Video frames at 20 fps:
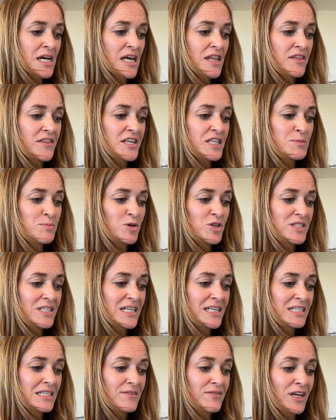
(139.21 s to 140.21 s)
This person
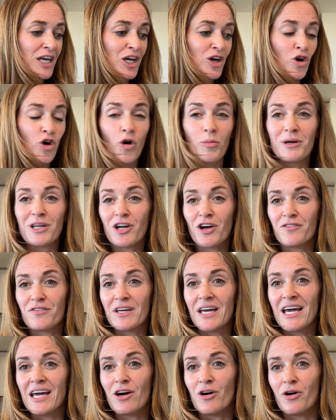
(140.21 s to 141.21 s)
is living in Colmenar
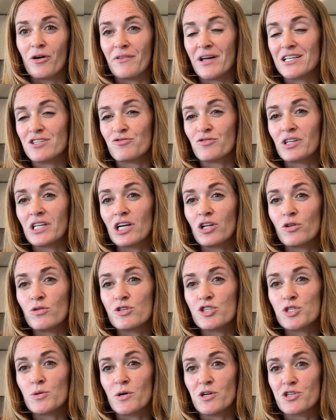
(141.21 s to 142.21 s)
Viejo. That's really close
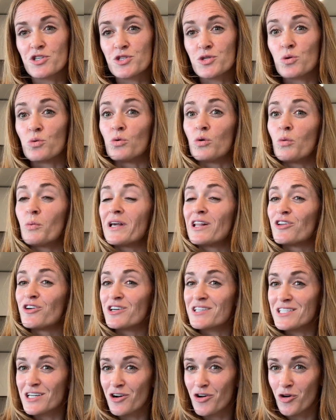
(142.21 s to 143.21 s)
to our school. We looked
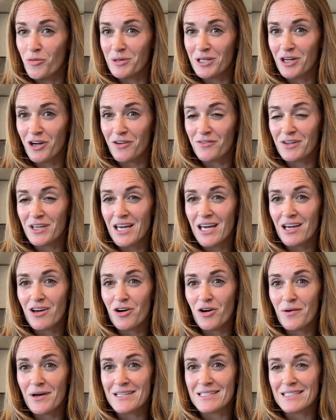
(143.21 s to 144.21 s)
at Colmenar
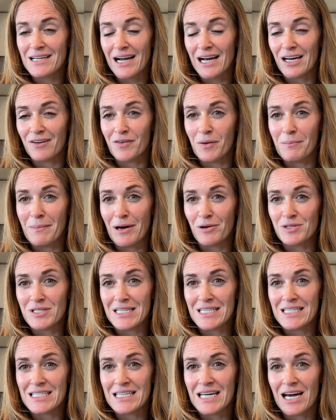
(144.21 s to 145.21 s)
Viejo as kind of a
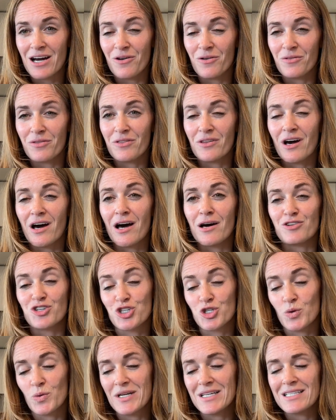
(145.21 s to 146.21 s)
mountain town
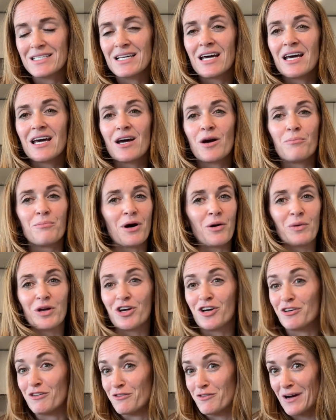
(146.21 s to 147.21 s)
choice, but we
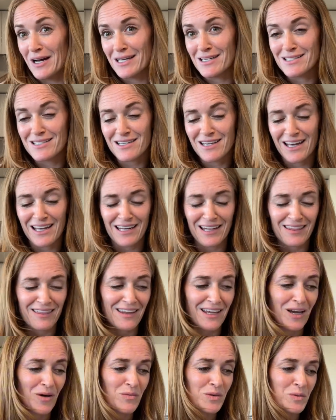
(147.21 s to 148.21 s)
couldn't find
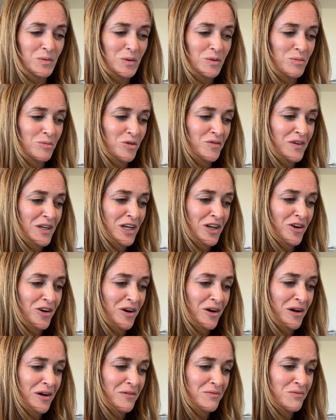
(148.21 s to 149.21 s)
anything when we were moving
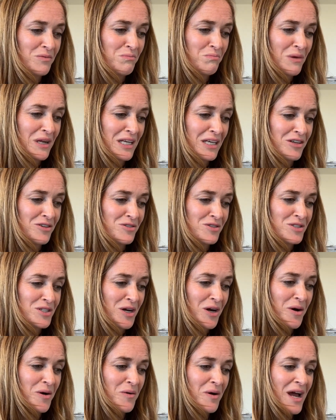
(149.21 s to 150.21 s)
here many years
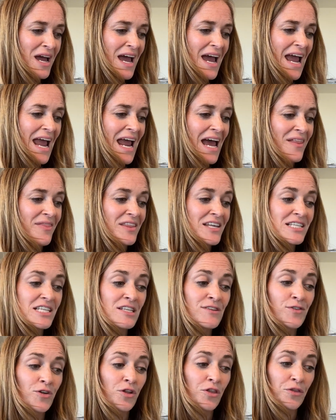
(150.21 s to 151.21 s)
ago. And this is
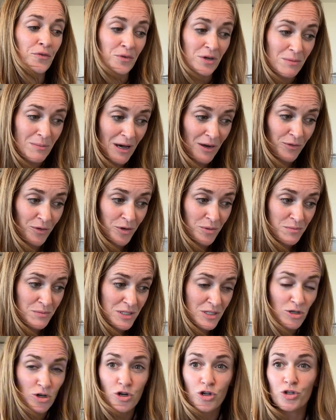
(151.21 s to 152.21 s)
for 3
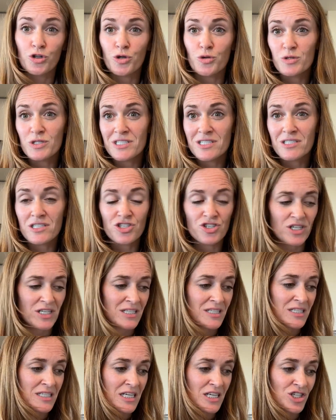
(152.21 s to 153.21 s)
bedrooms, close to the train
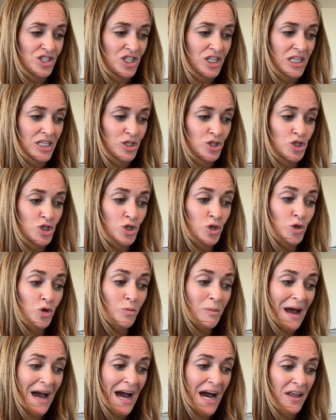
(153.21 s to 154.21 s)
station, 2
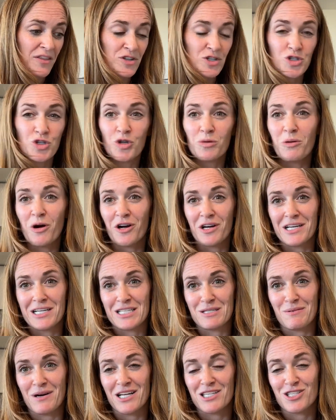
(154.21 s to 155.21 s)
bath, 2 parking
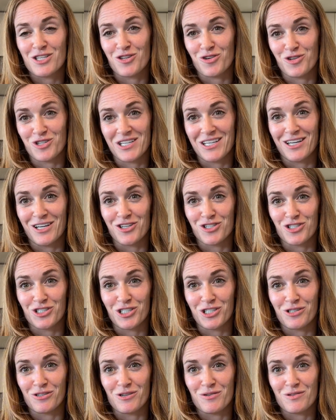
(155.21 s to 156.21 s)
spots, 1,300
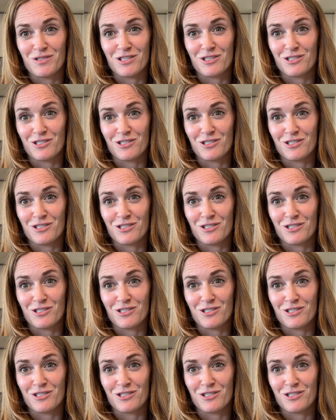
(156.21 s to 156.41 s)
euros.